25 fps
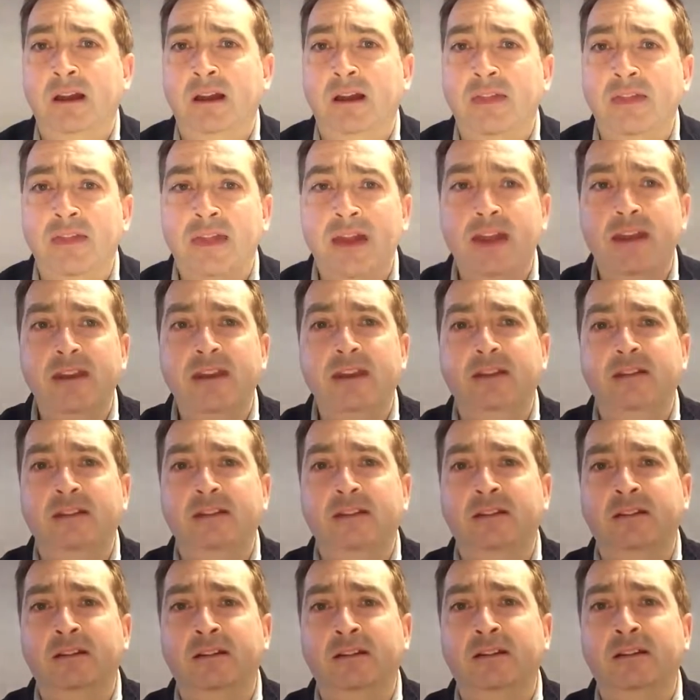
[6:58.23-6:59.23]
And then,
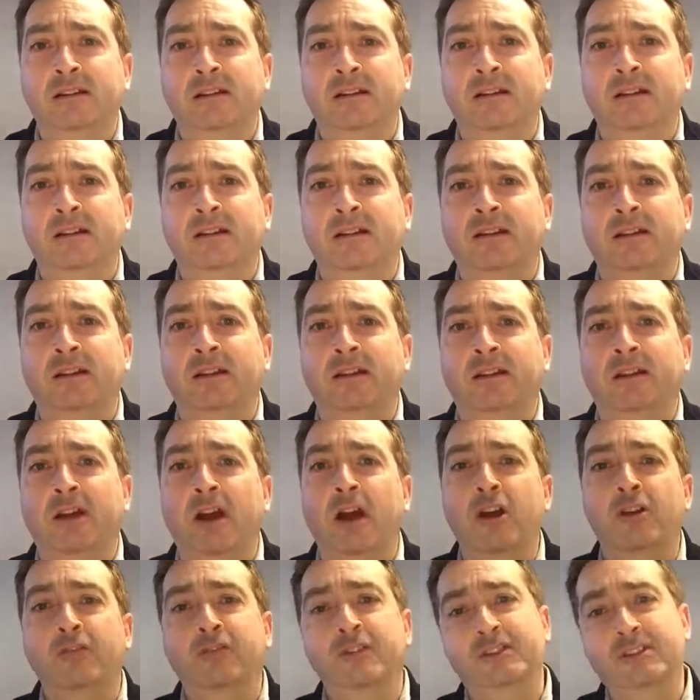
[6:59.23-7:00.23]

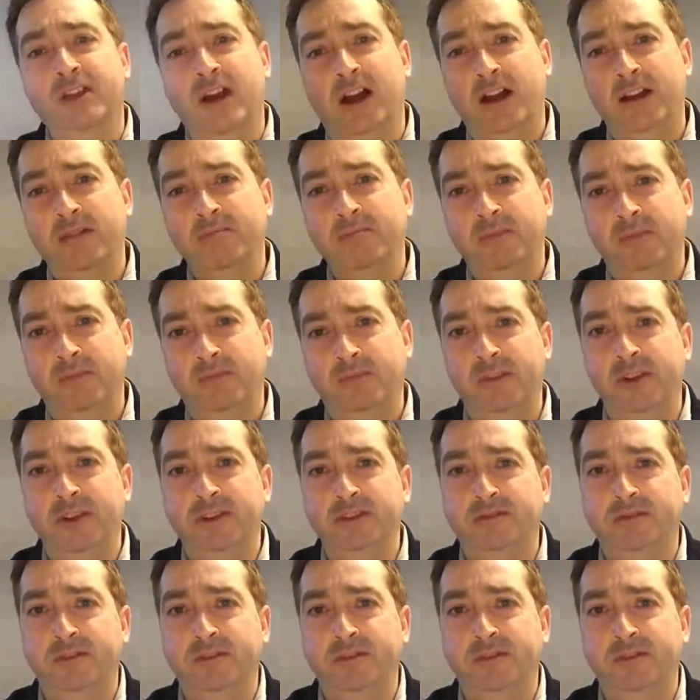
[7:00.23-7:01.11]
over time, this